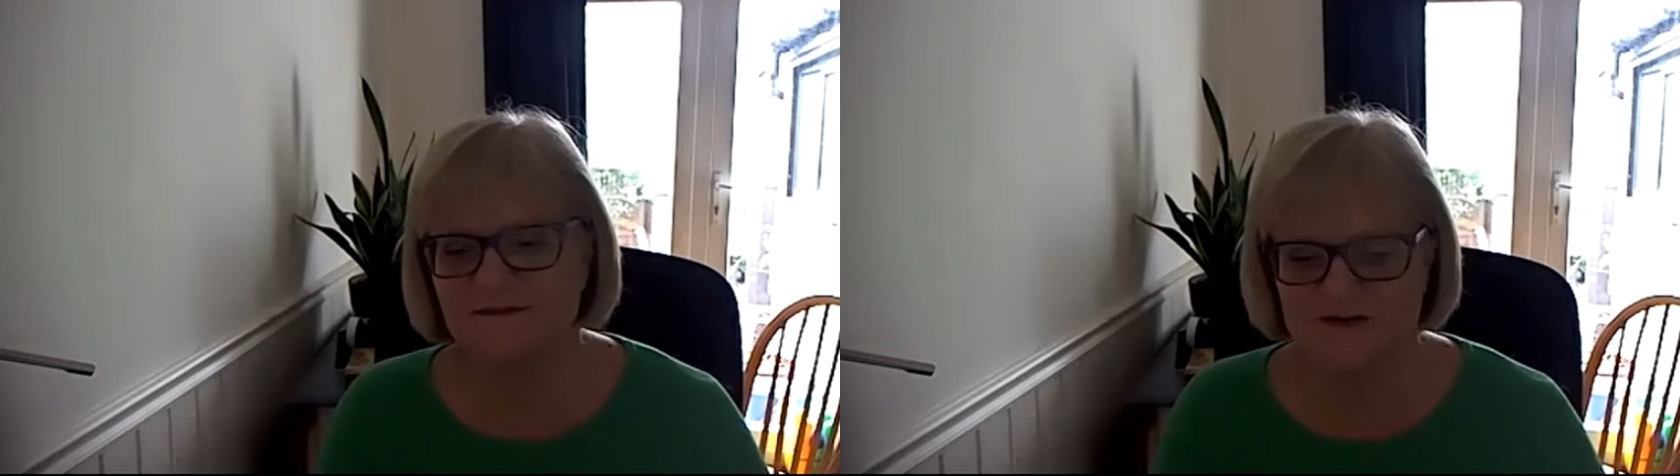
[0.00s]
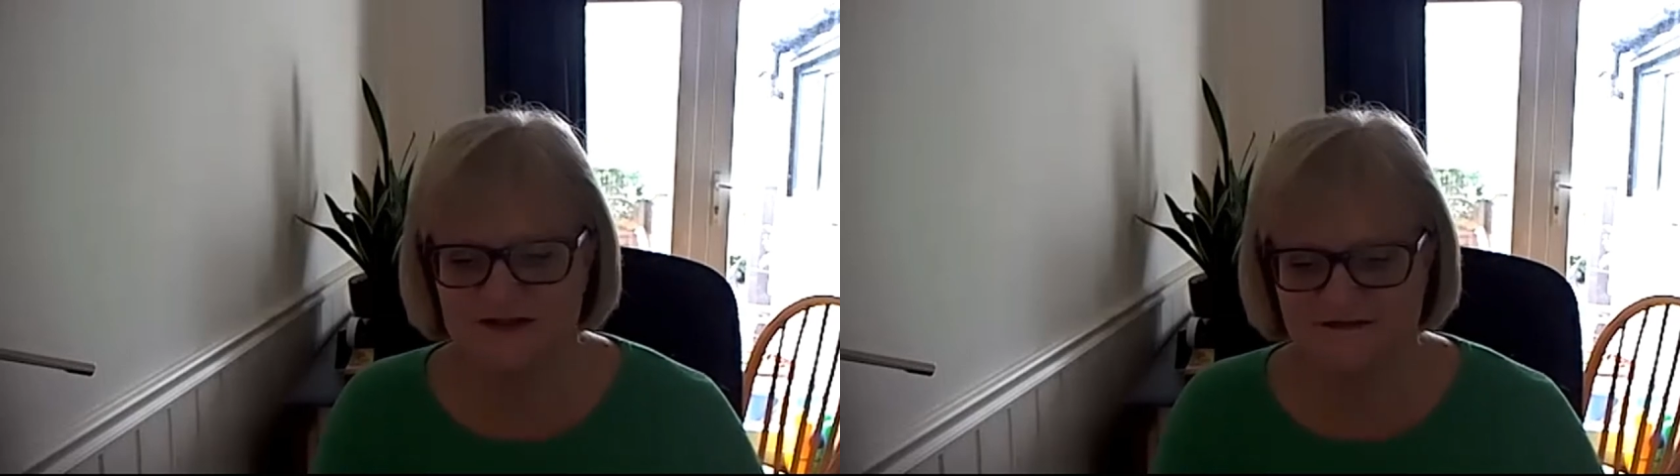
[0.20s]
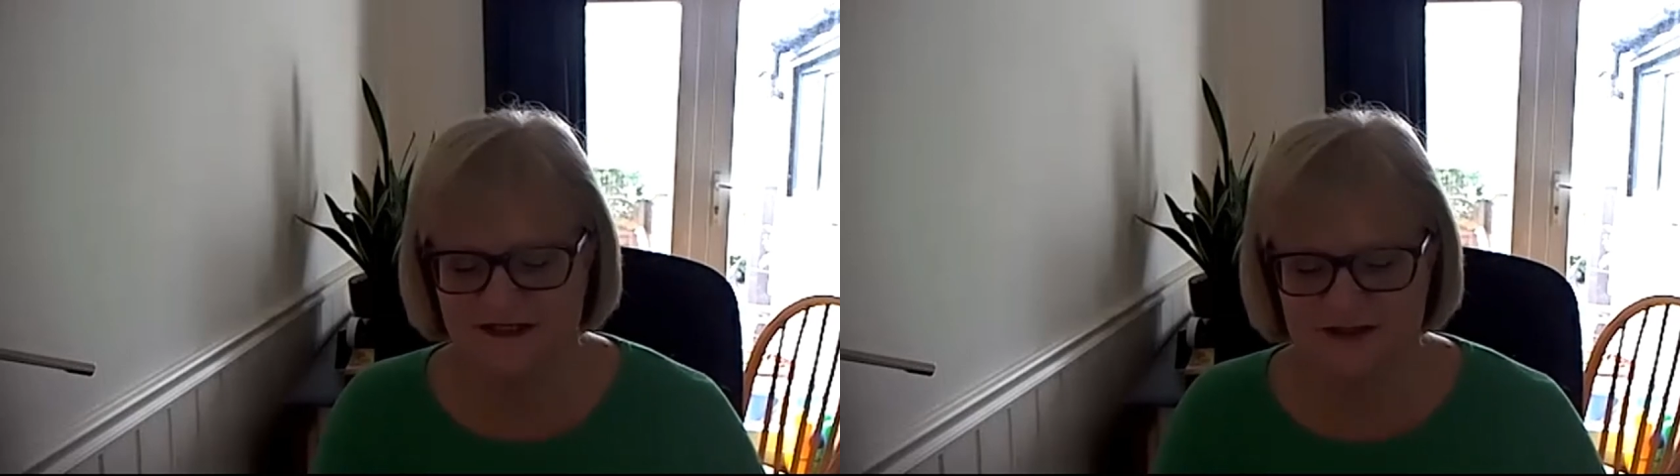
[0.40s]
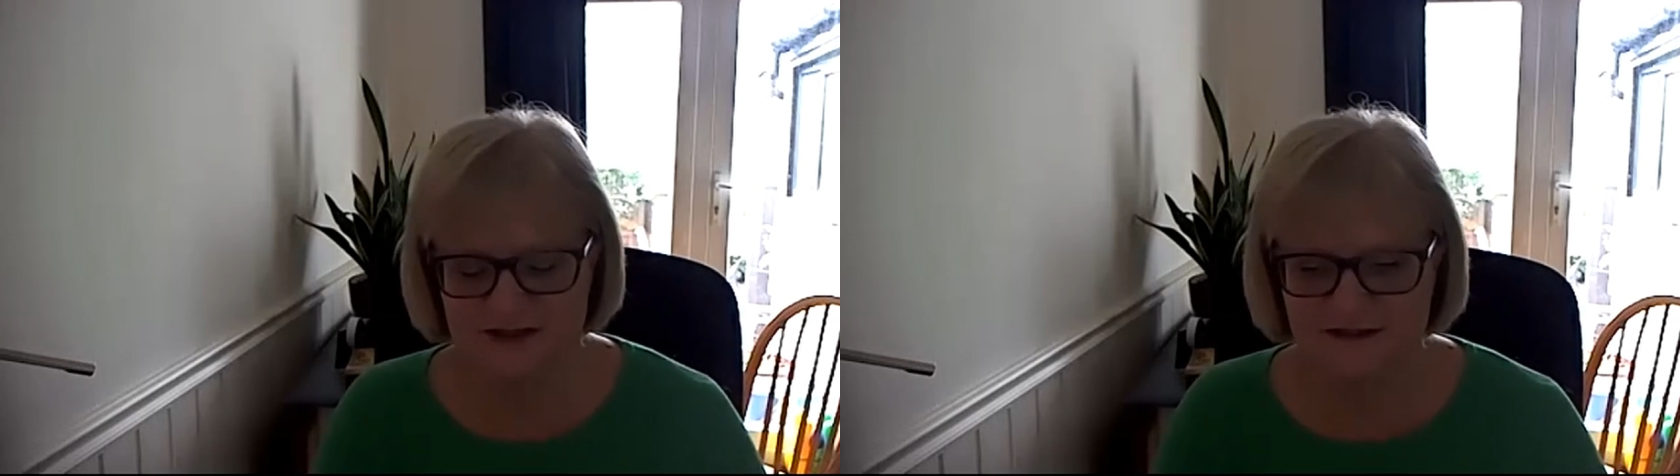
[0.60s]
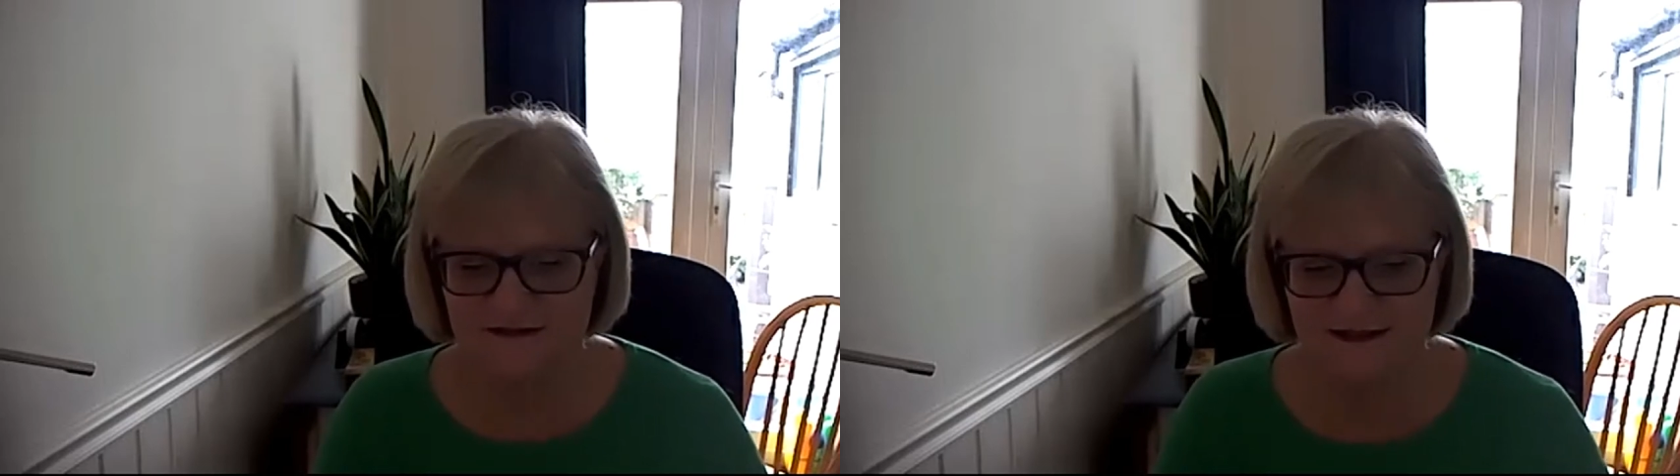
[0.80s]

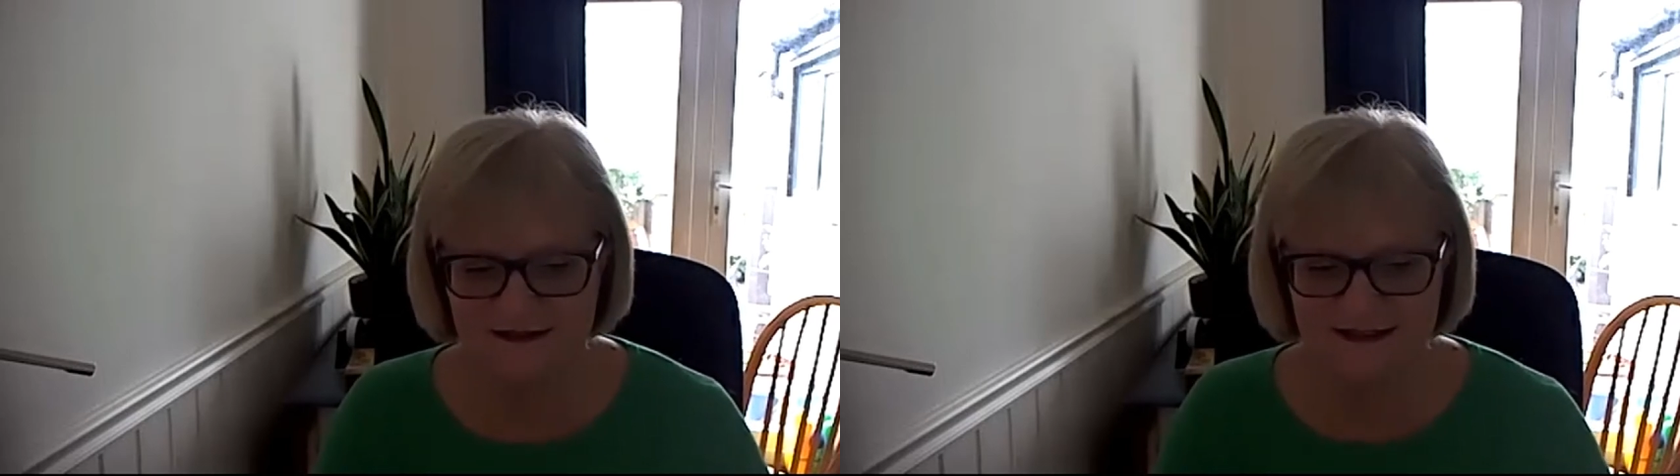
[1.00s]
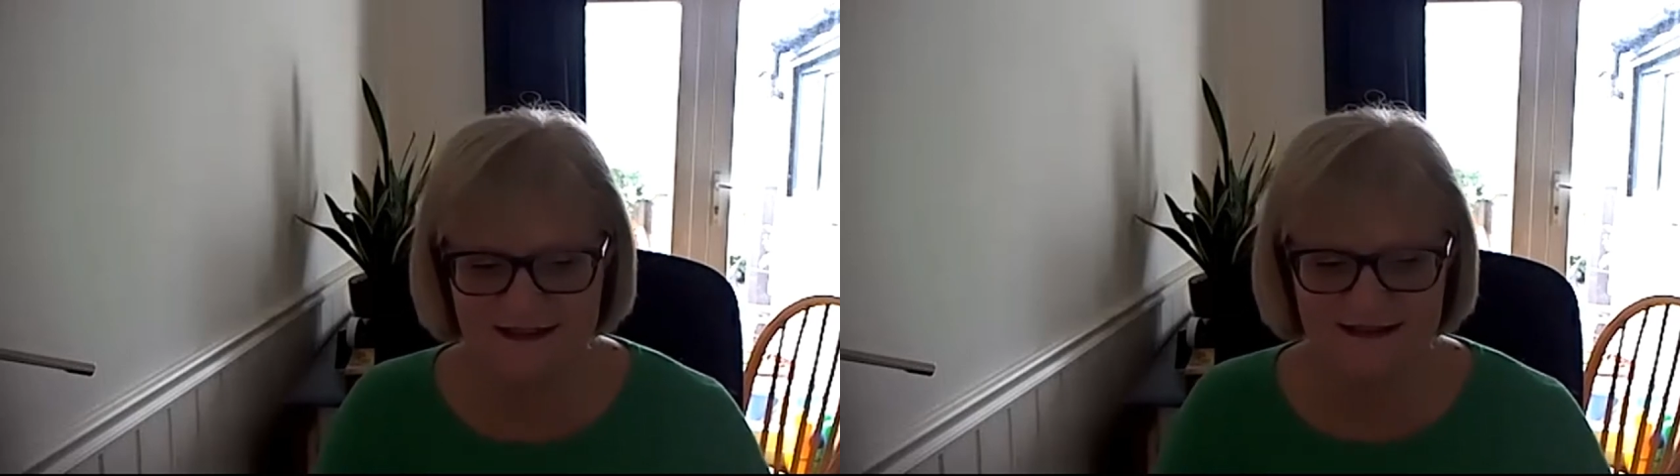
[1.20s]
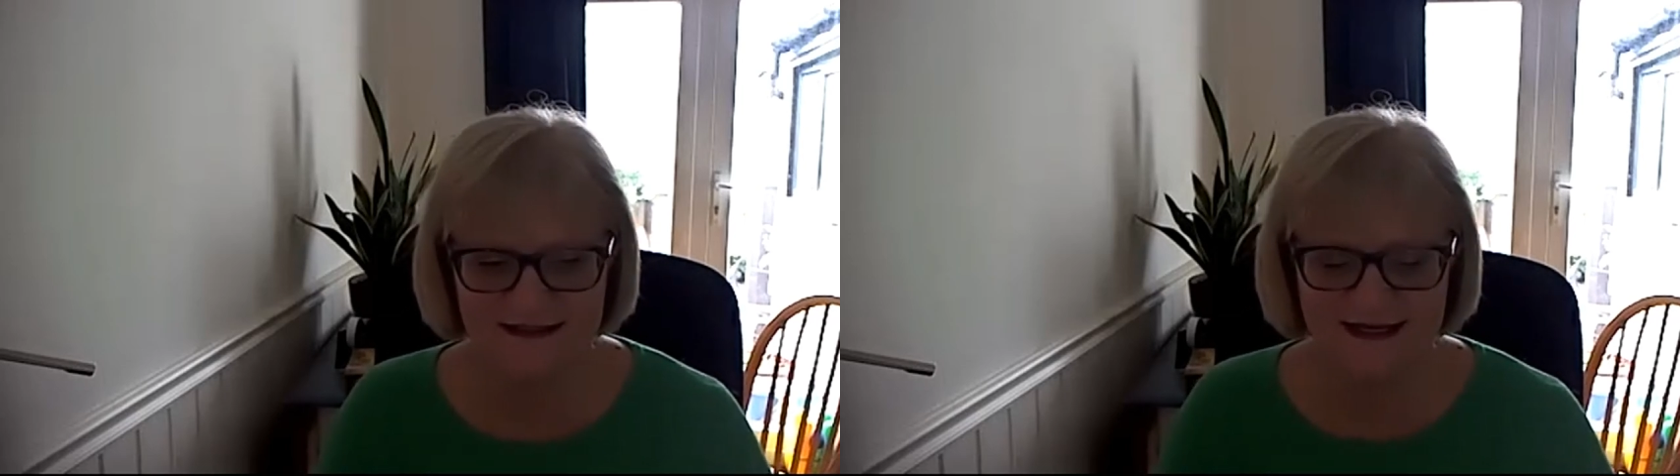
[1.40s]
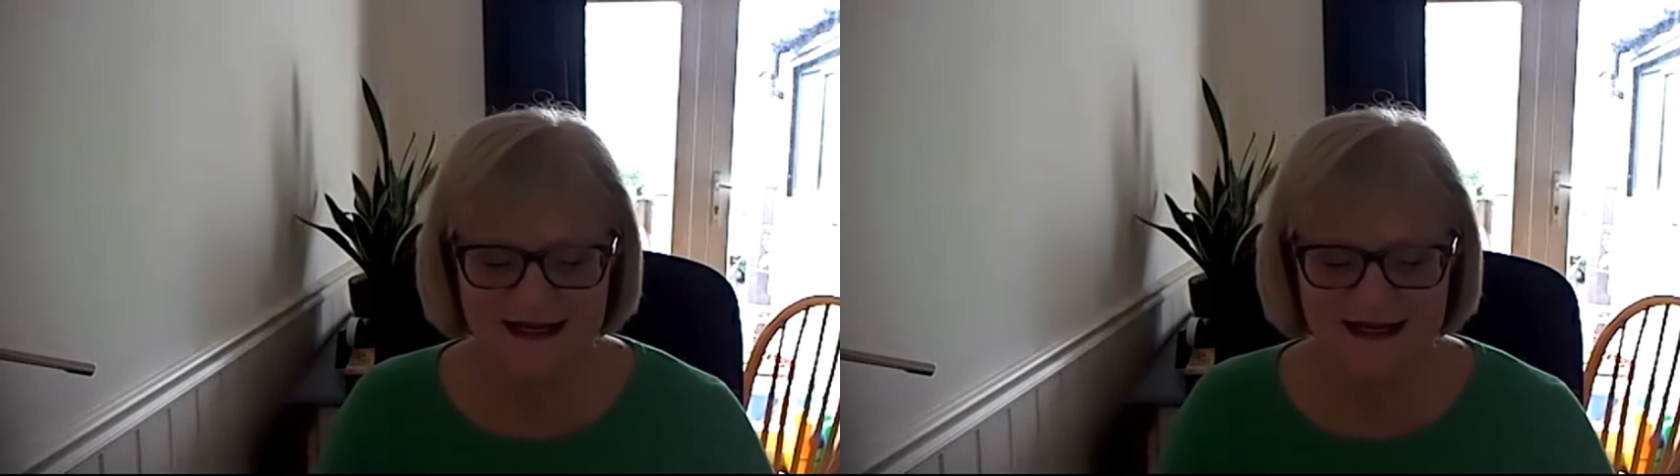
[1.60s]
motivation, I think.